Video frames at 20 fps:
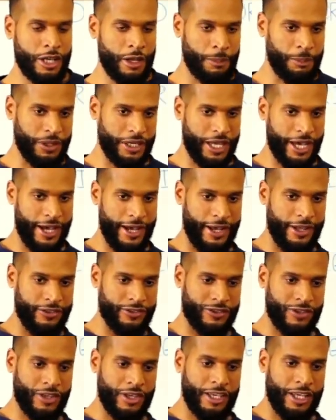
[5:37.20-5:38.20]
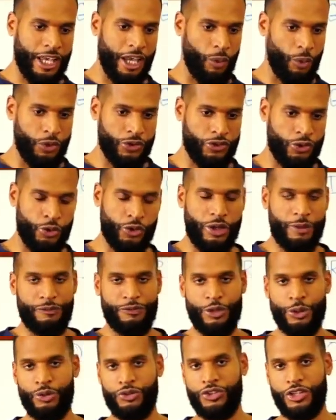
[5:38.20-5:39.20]
because it was too
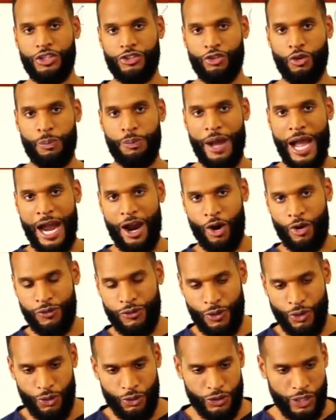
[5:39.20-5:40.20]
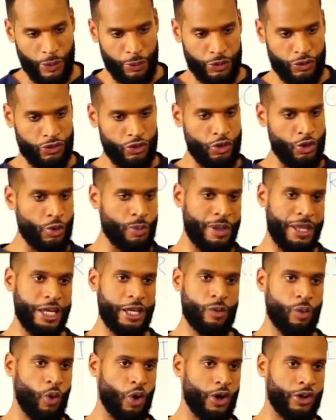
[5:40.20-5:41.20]
confusing, too powerful. There was too
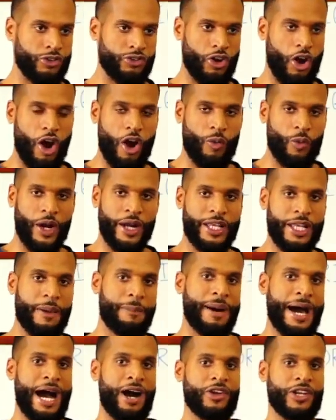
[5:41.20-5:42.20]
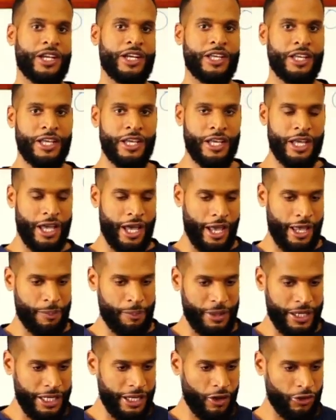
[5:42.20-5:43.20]
many works already about it, and
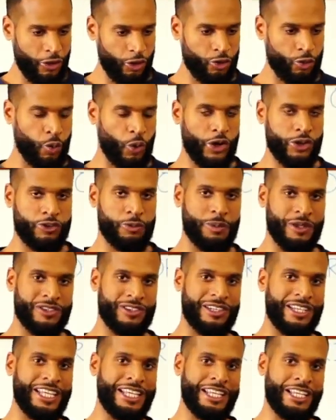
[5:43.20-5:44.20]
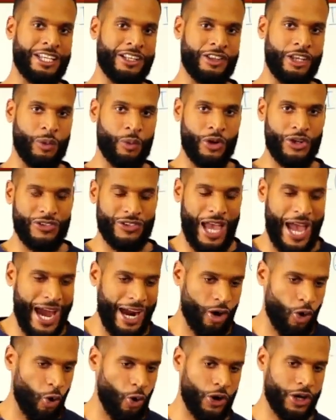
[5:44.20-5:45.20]
many of those works misleading. There were
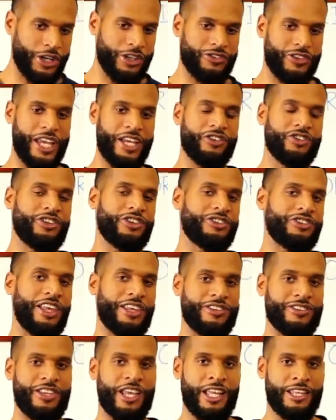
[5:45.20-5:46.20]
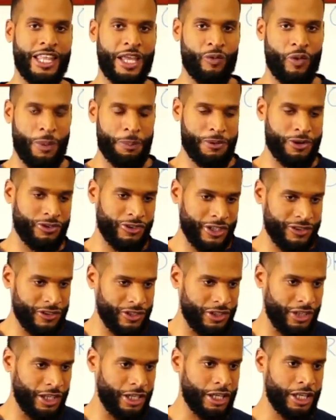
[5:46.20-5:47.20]
entire organizations that said they
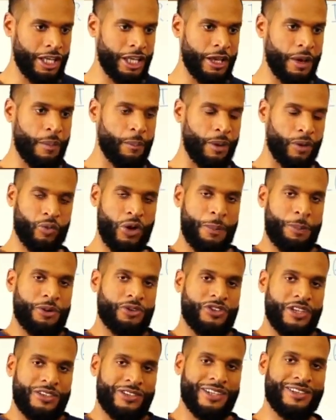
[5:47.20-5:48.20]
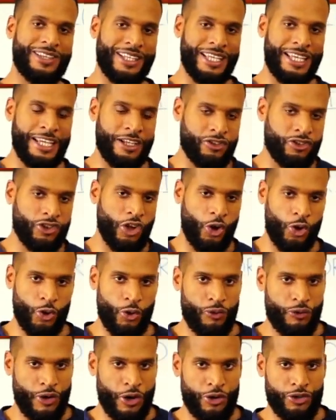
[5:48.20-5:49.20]
represented it, but represented the
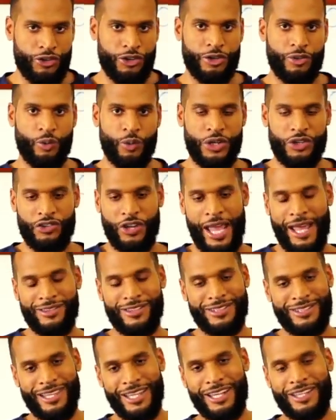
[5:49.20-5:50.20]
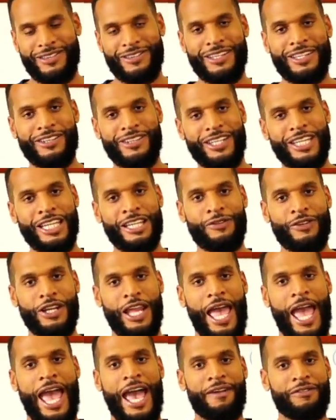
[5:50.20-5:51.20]
external version, which has a tendency to even
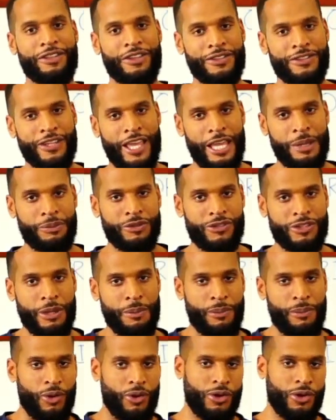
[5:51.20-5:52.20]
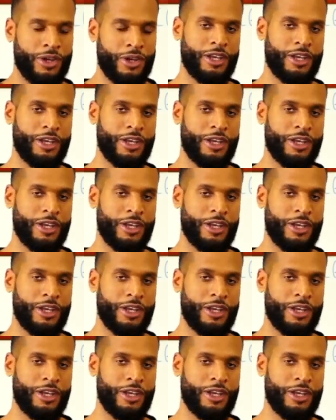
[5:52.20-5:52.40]
have the same symbol.